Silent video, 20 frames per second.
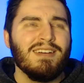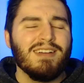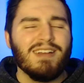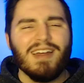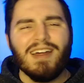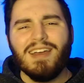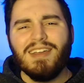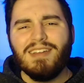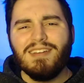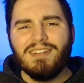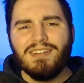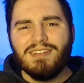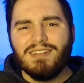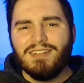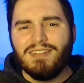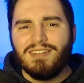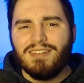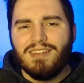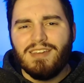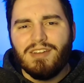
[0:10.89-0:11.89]
kinda
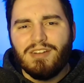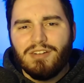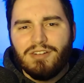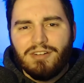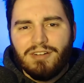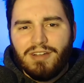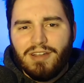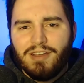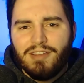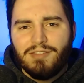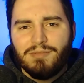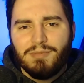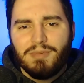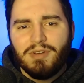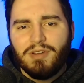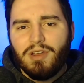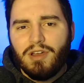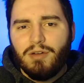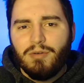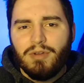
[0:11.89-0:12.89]
year has
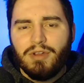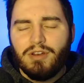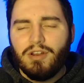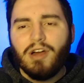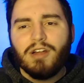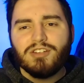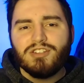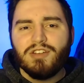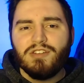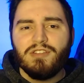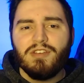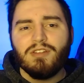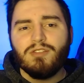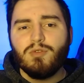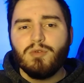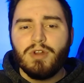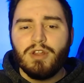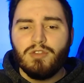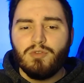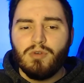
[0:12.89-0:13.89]
been going, not just like
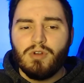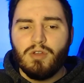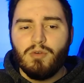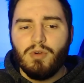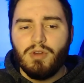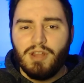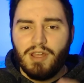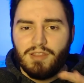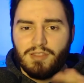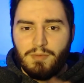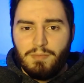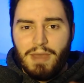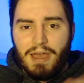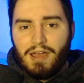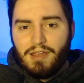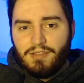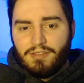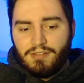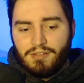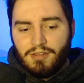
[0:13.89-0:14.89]
2021, like the
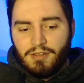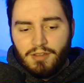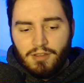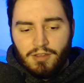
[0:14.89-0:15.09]
past